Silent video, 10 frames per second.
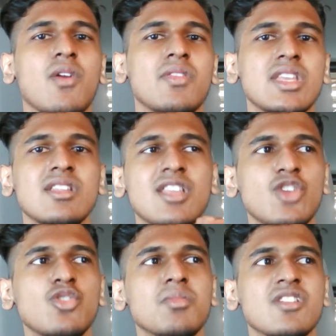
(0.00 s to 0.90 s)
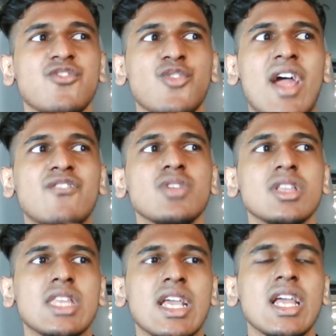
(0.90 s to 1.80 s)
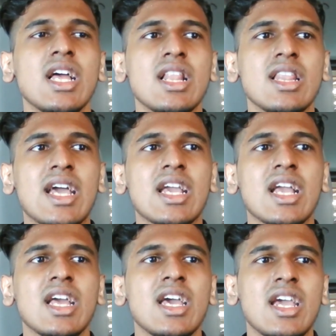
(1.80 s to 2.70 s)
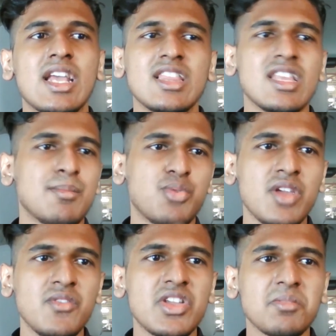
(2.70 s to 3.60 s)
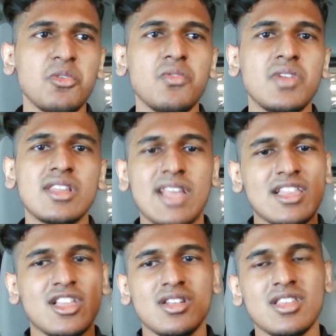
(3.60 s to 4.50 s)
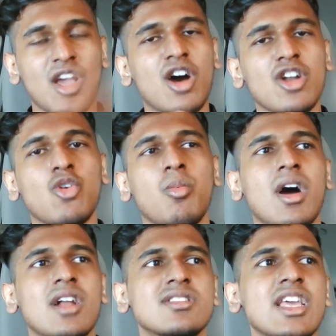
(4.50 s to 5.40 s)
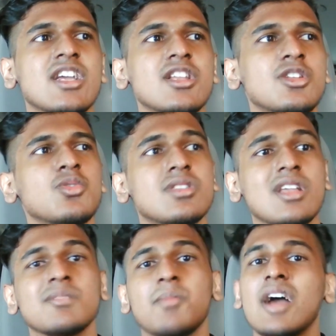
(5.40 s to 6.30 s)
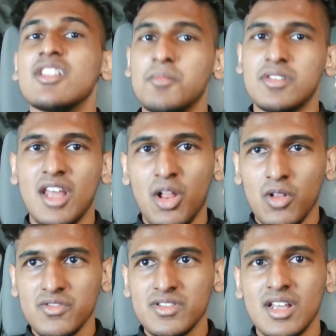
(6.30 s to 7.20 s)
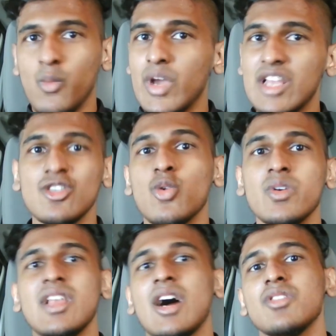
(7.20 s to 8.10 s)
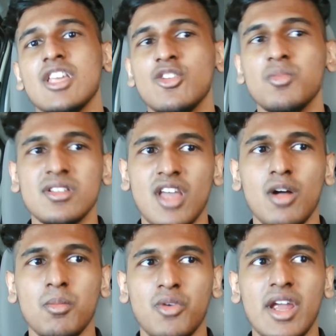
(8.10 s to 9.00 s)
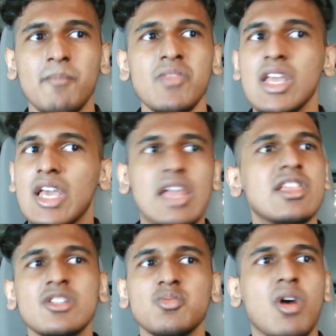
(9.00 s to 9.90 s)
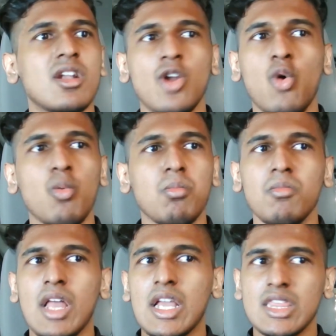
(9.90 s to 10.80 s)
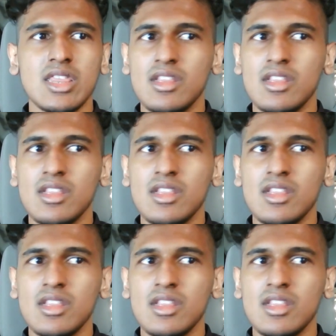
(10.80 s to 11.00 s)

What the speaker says: on these humans for everything. Like in the previous movies, like the Autobots, they can do things by themselves with or without the humans' help, right? In this one, no, like